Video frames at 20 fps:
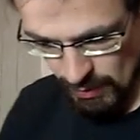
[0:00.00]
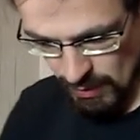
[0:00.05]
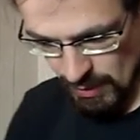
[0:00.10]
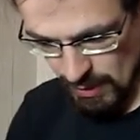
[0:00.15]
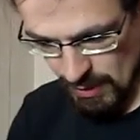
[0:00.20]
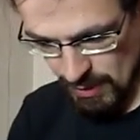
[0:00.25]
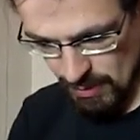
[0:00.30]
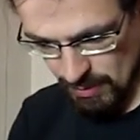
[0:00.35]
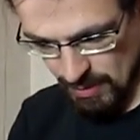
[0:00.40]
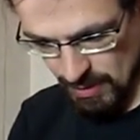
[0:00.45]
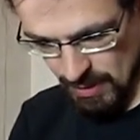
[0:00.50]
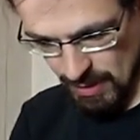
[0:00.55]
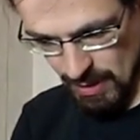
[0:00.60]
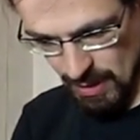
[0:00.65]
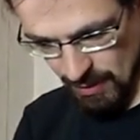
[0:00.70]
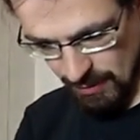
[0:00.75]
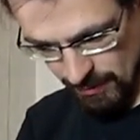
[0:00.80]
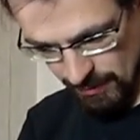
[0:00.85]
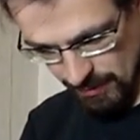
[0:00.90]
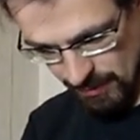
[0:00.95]
Will this be
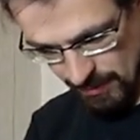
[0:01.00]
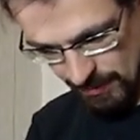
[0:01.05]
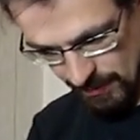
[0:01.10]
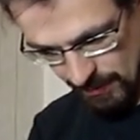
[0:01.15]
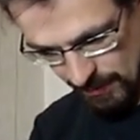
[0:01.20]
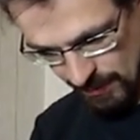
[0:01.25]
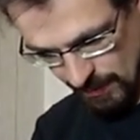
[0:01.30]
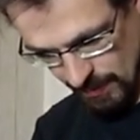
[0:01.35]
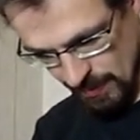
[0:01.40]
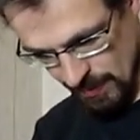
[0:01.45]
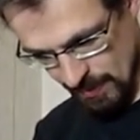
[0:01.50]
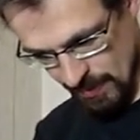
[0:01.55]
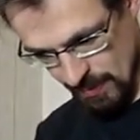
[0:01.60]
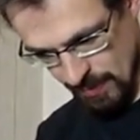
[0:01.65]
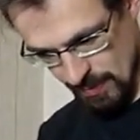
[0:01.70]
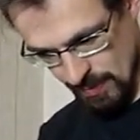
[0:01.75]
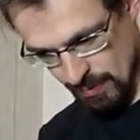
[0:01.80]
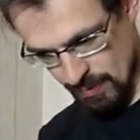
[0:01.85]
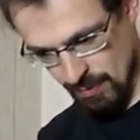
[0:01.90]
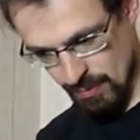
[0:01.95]
enough?
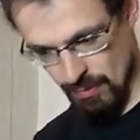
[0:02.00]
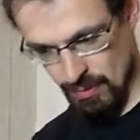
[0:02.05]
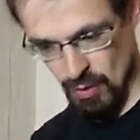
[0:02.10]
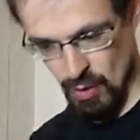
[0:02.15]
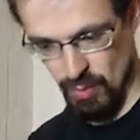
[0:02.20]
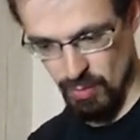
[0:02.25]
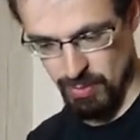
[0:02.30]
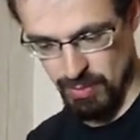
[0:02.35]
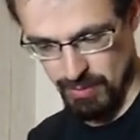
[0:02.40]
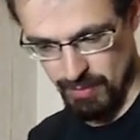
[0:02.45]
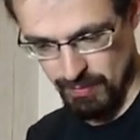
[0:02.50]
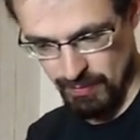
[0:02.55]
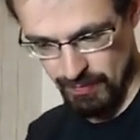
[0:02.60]
Nope.